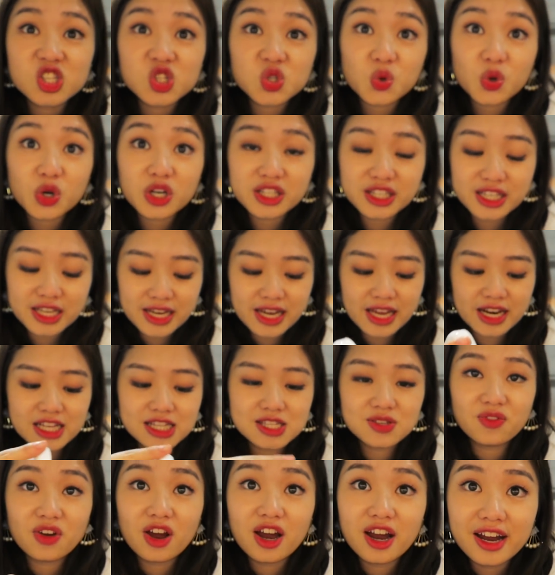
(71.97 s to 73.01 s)
the squirting and
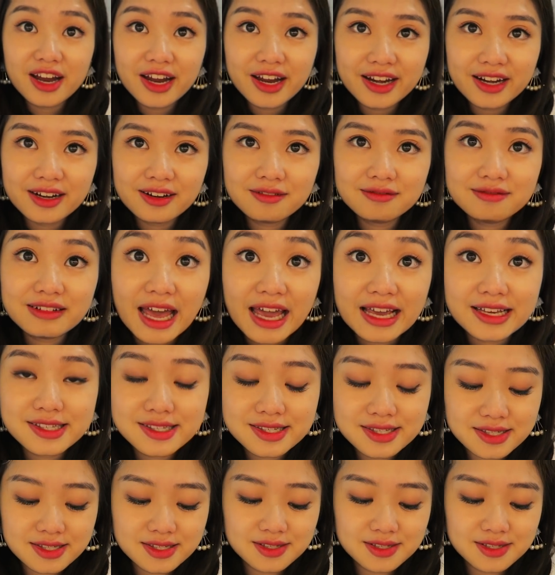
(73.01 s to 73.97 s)
it's very nice.